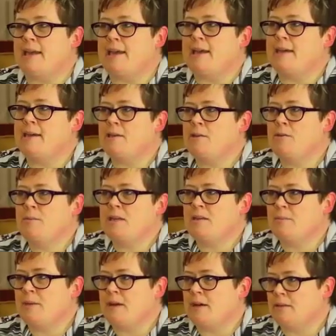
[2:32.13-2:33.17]
Tell me
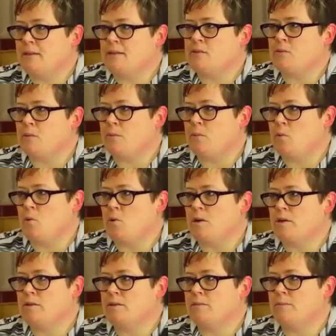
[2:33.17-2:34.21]
about these
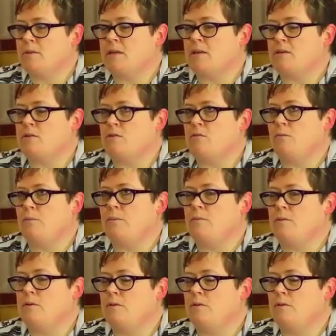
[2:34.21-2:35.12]
reports, because you